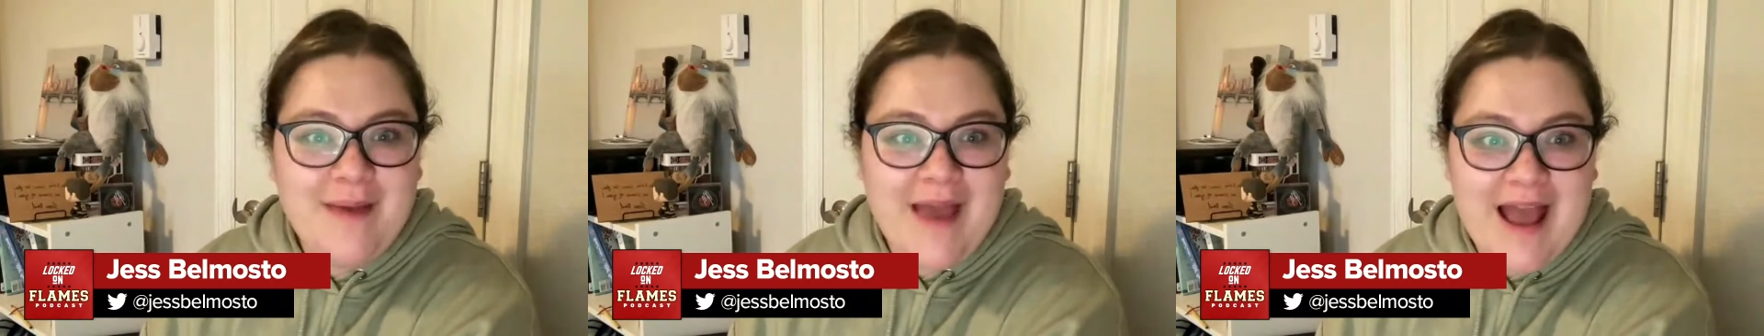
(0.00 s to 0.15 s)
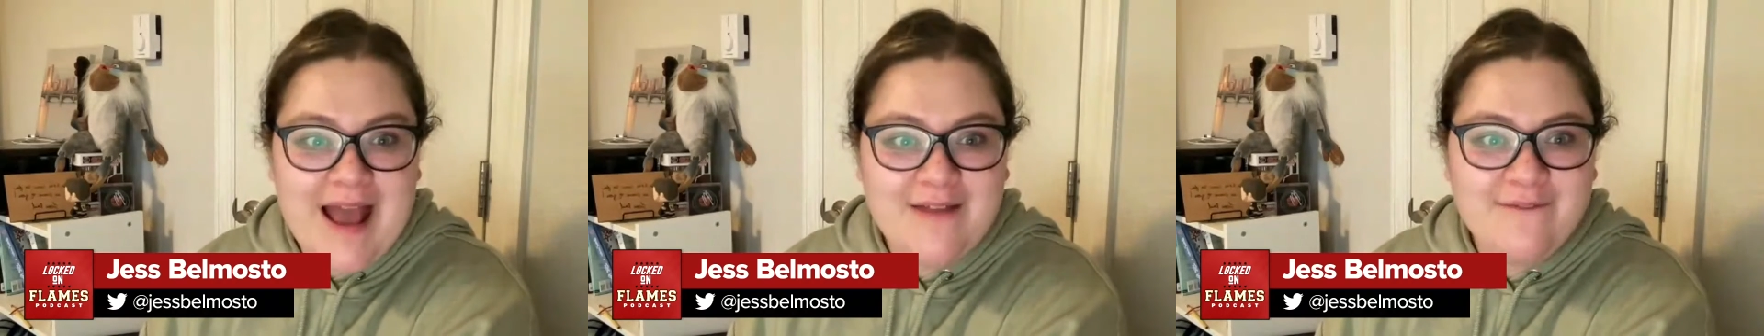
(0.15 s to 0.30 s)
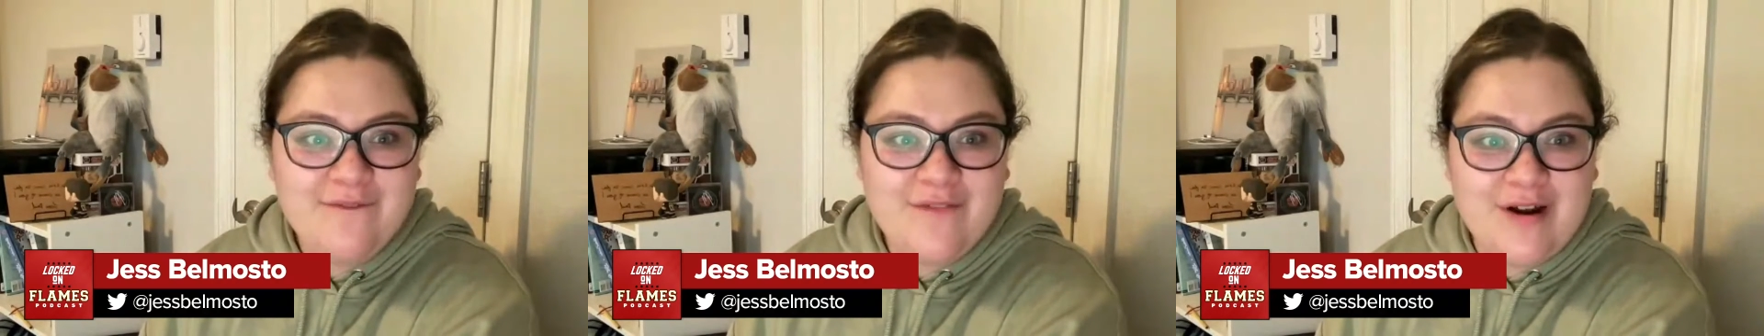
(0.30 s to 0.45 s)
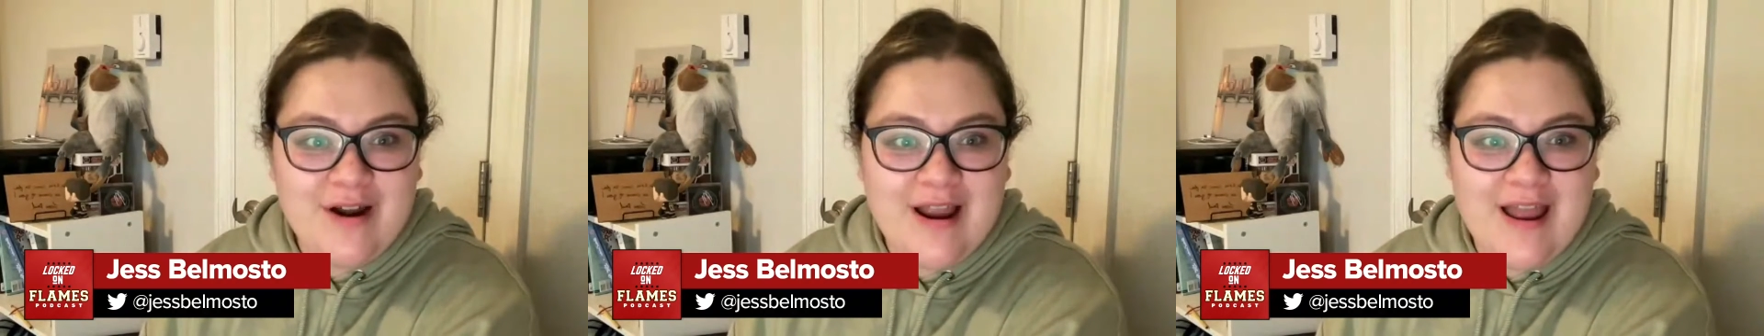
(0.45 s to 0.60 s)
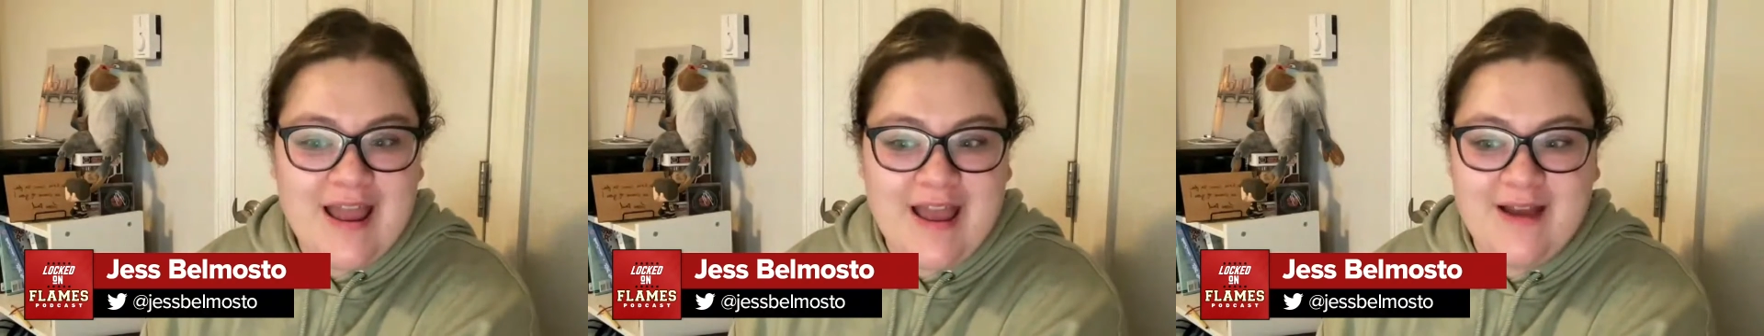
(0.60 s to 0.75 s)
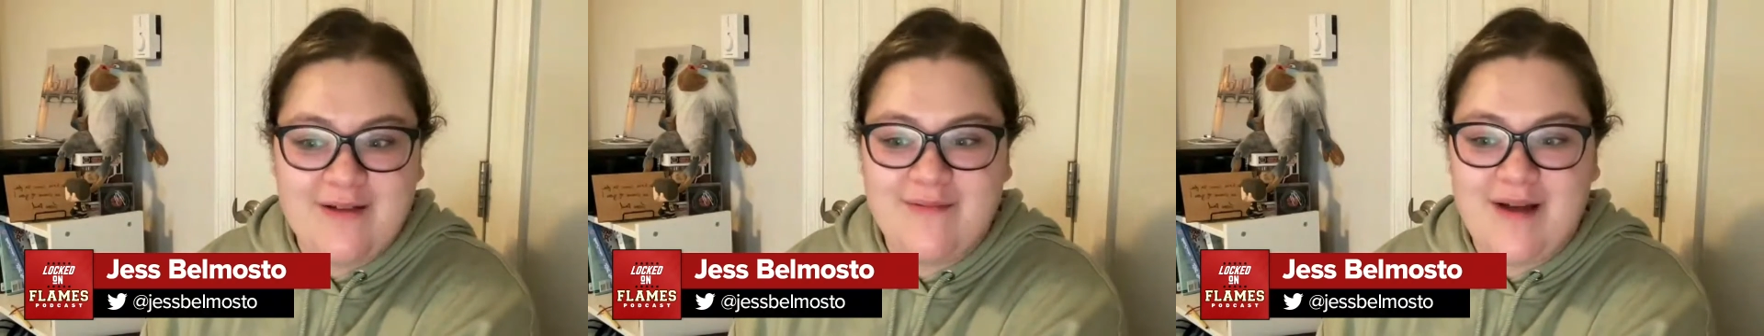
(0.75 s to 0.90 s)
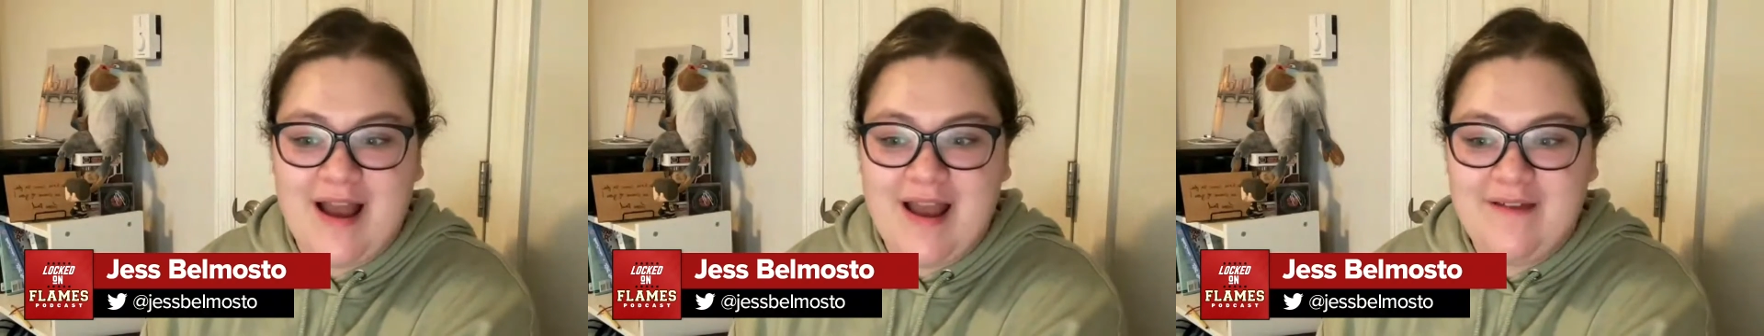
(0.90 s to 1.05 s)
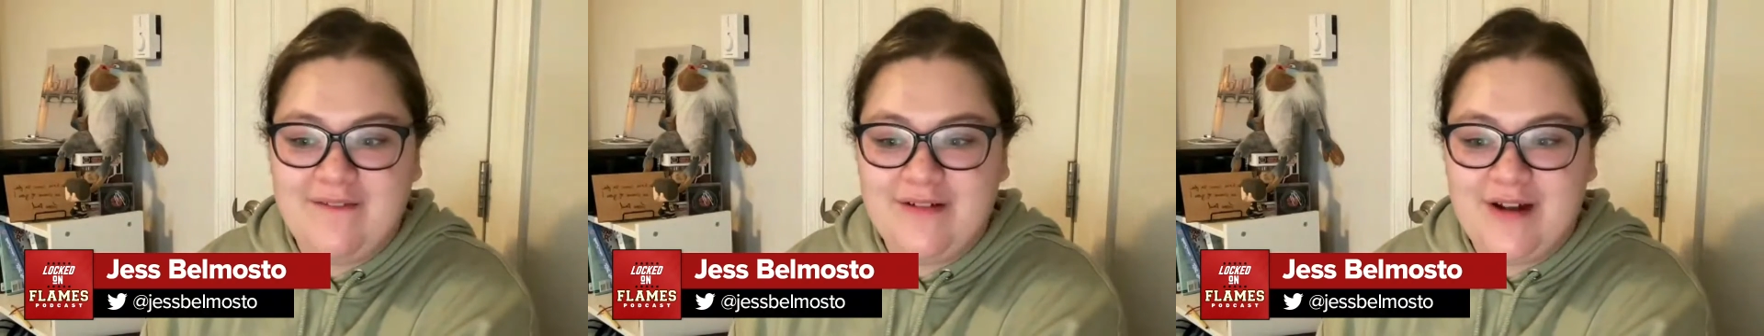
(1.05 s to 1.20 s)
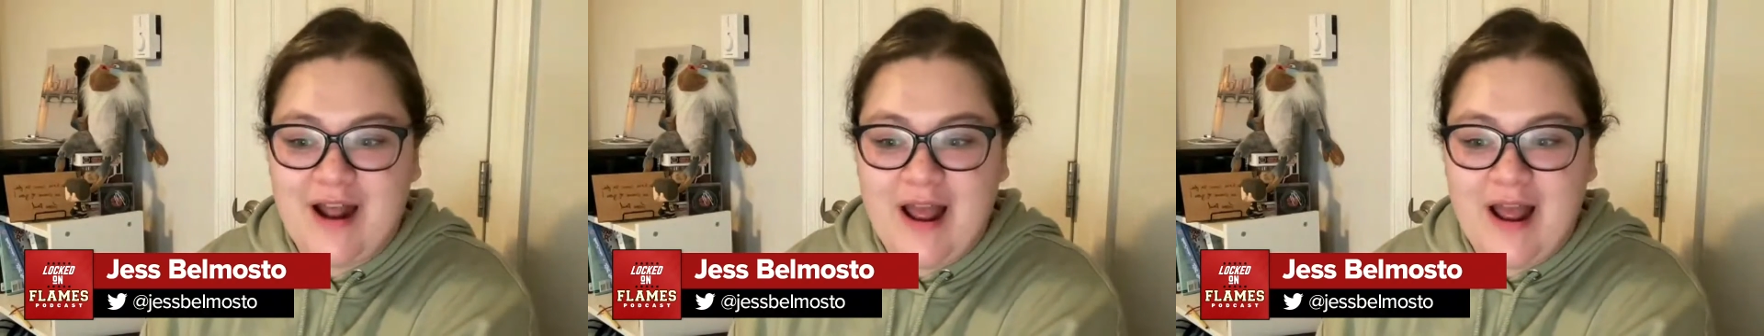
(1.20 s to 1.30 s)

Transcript: bad for him.